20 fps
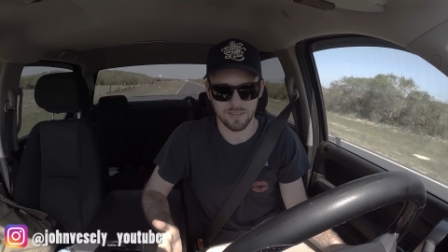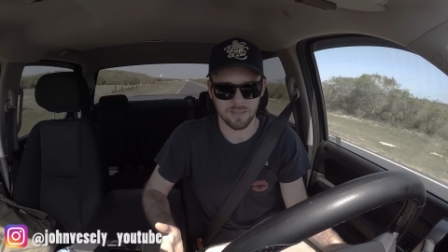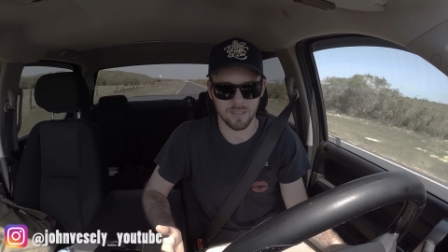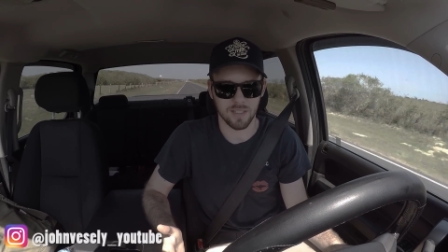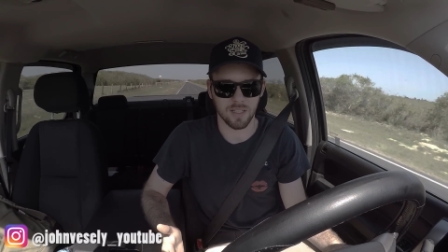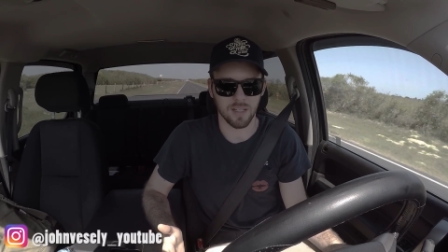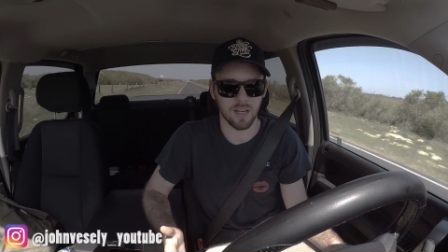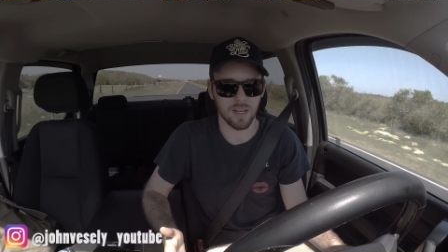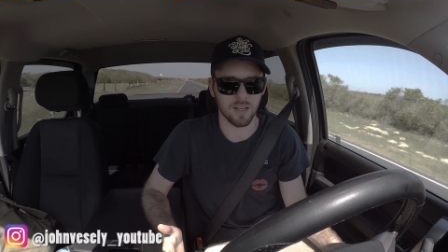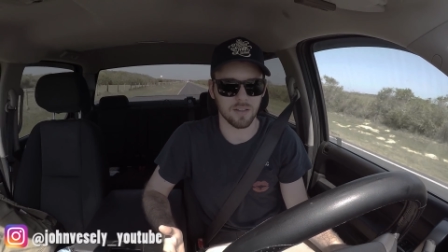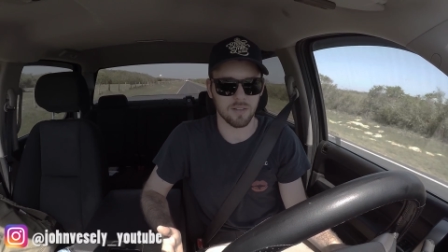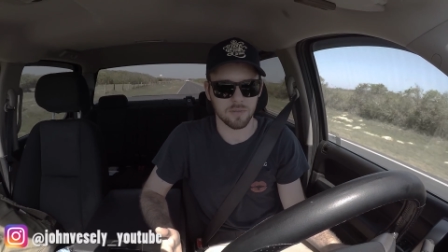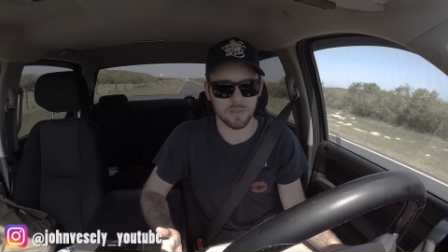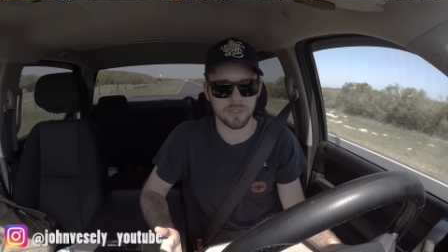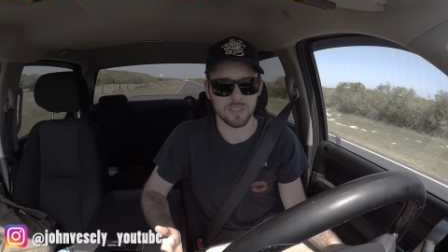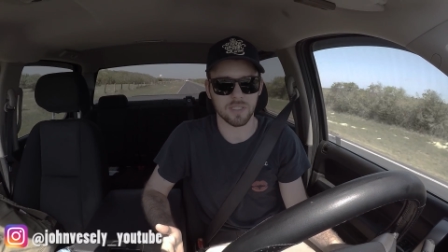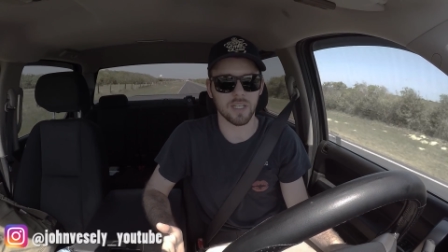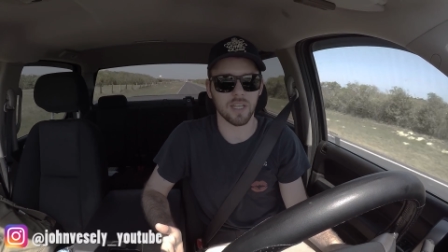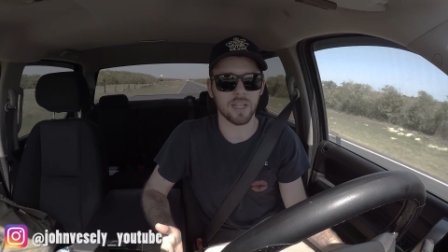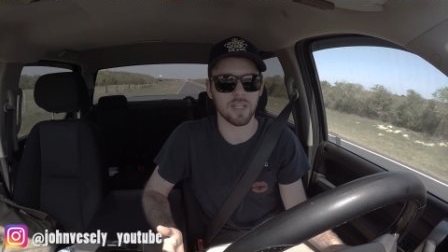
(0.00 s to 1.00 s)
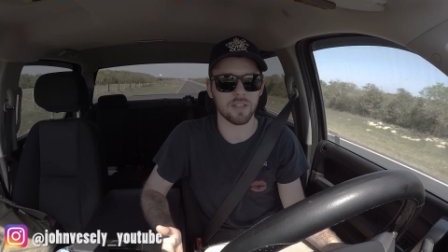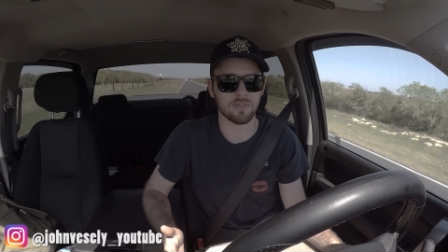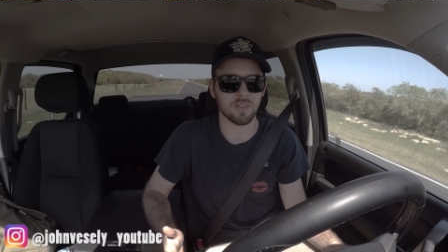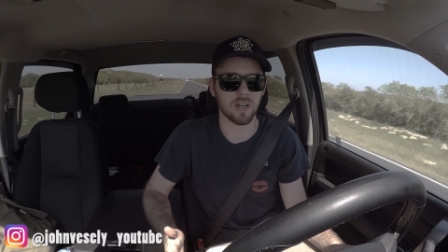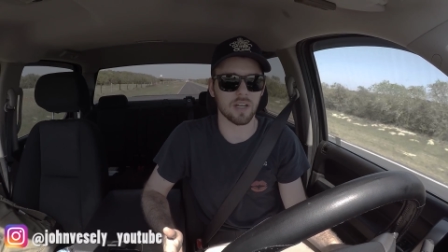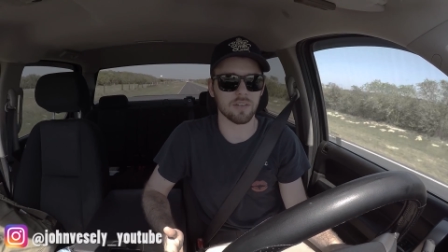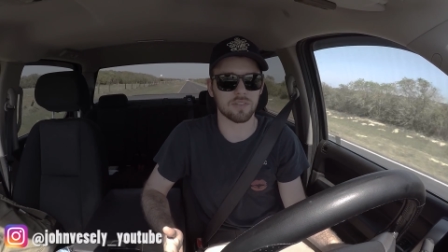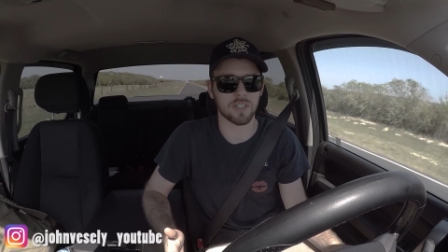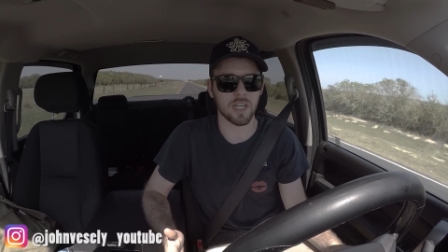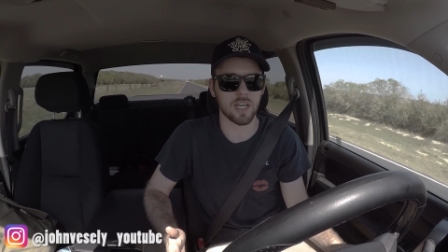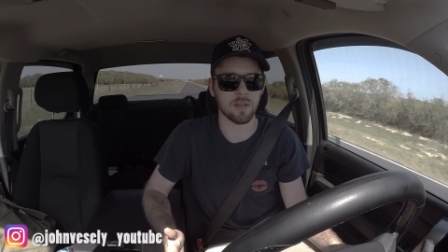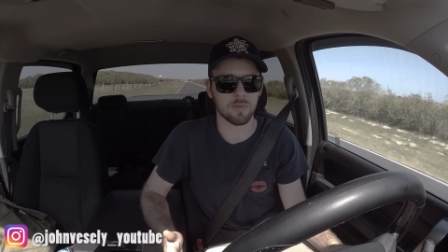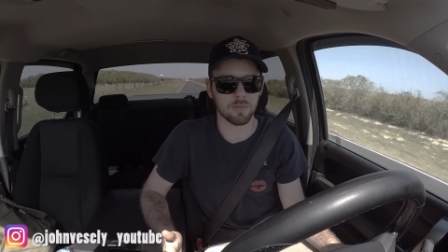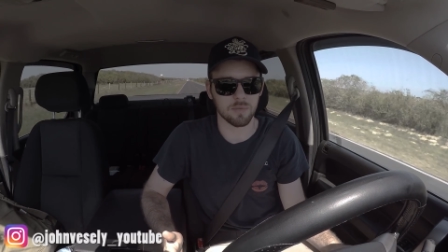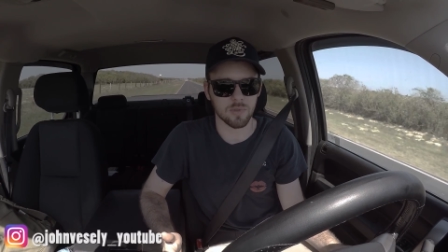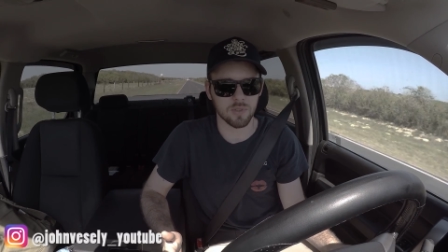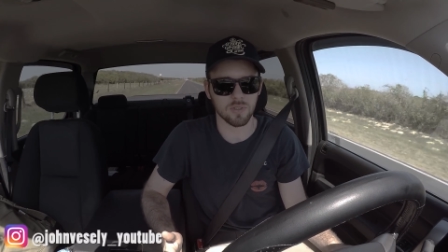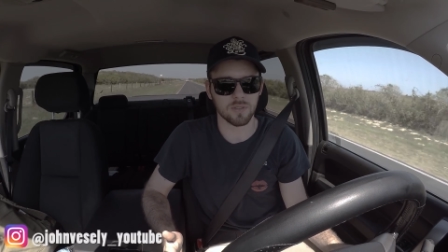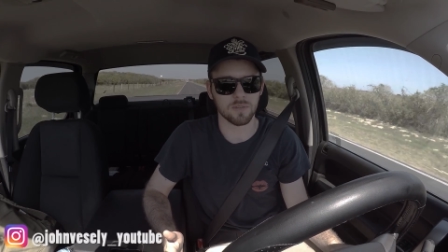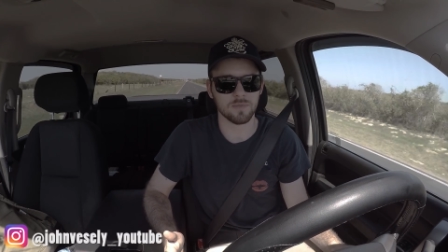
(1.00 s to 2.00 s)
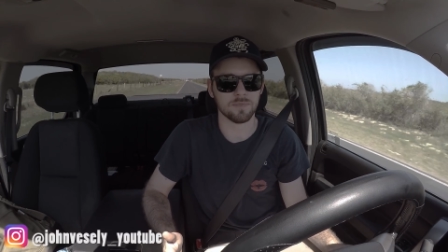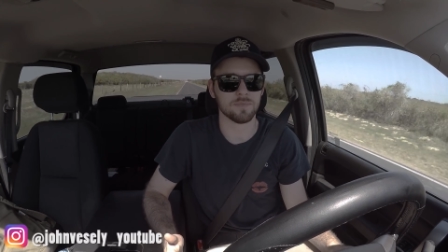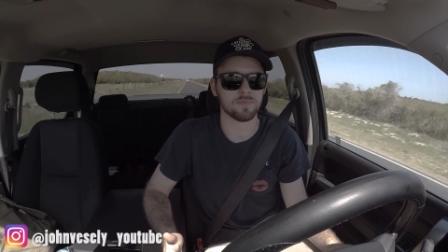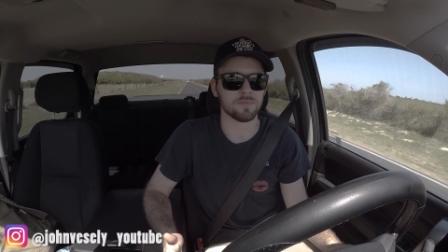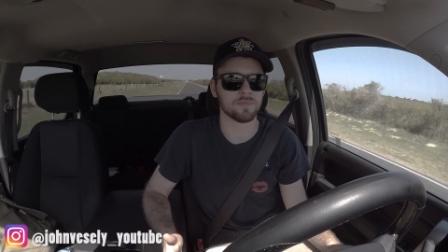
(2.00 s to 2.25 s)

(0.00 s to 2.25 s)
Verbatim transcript: yeah, I was 85 capable.